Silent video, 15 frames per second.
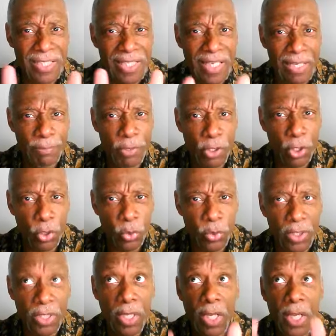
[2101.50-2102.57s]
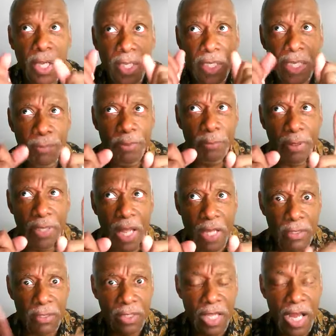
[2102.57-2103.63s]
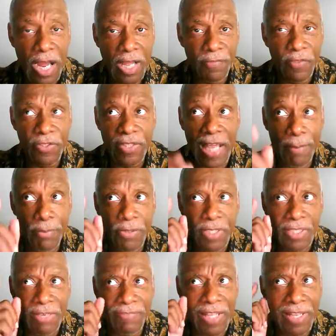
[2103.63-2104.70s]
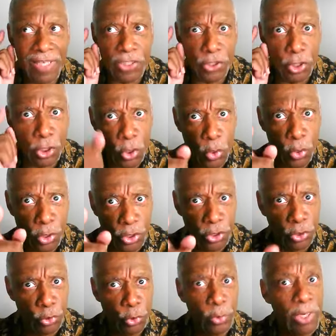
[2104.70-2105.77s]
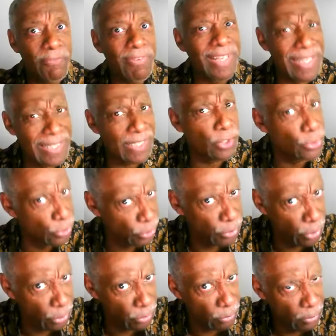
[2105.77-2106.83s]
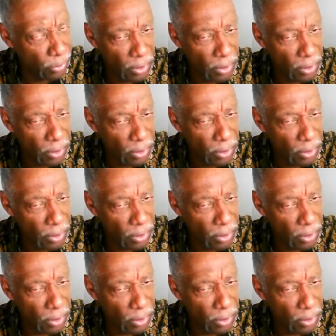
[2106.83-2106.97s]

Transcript: keep it holy, keep it belonging to God. The seventh day is the Lord, so do whatever he tells you to do.